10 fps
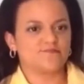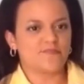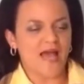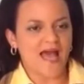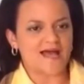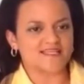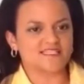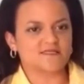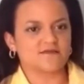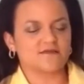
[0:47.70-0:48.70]

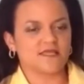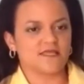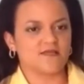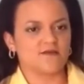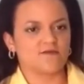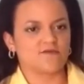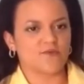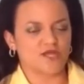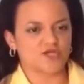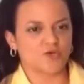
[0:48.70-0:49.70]
passed the
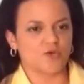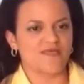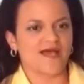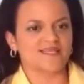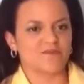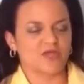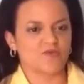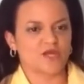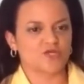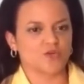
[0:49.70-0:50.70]
threshold, the academic
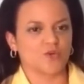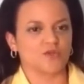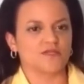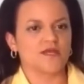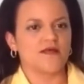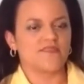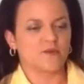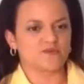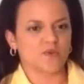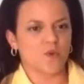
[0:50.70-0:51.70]
threshold that
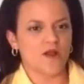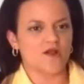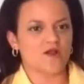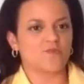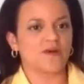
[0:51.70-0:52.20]
was required,